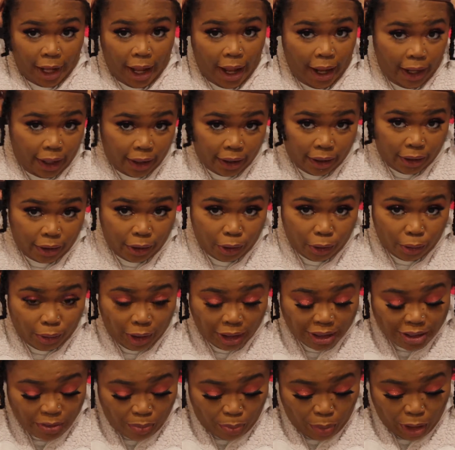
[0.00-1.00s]
I ain't got
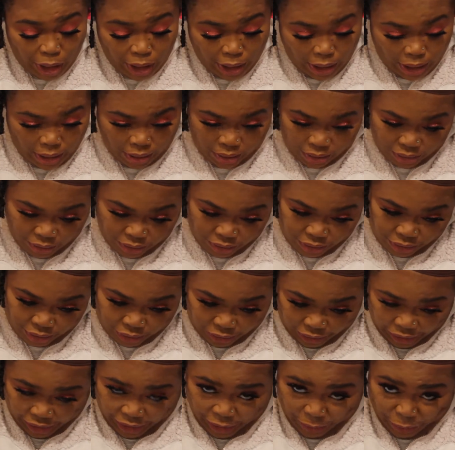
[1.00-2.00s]
nowhere to be,
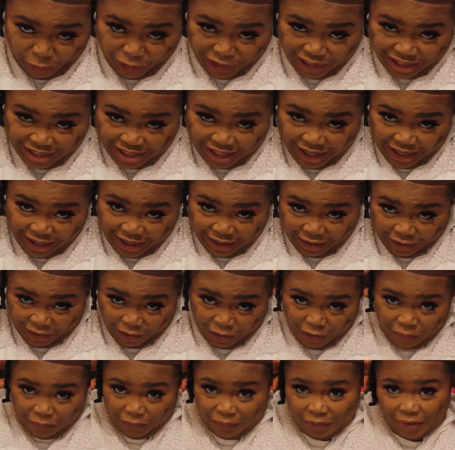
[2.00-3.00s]
and I'm going to take it
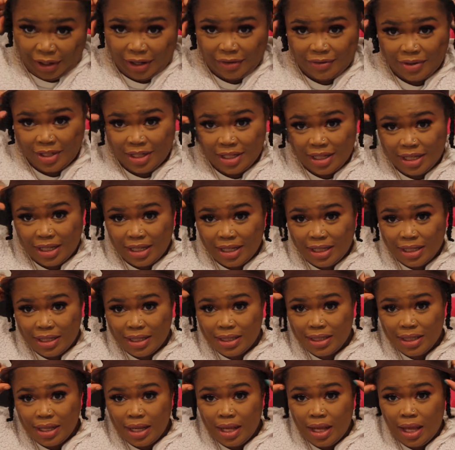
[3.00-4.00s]
off after
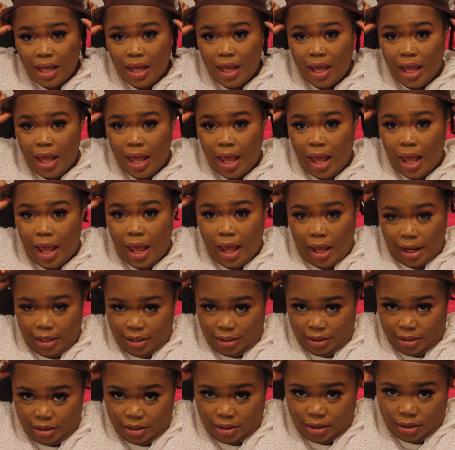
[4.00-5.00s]
this
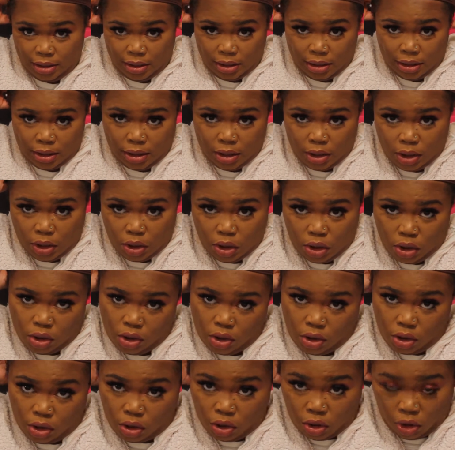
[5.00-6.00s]
and
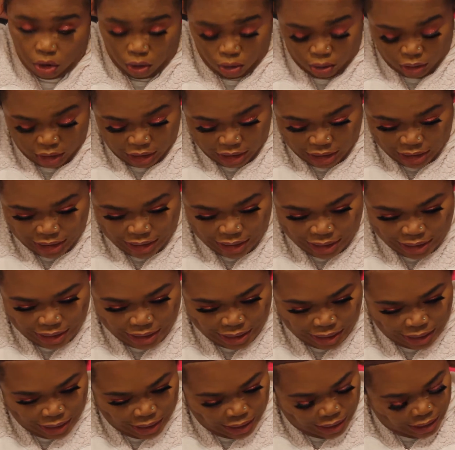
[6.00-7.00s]
go to
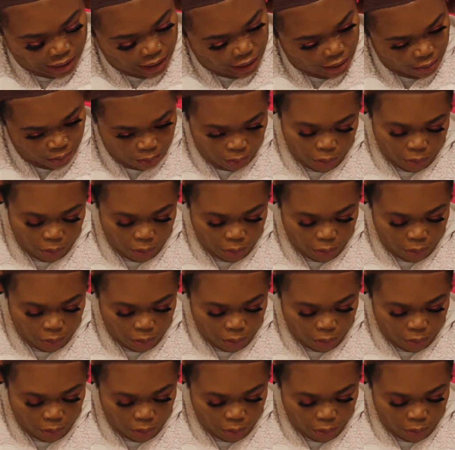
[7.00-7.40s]
sleep.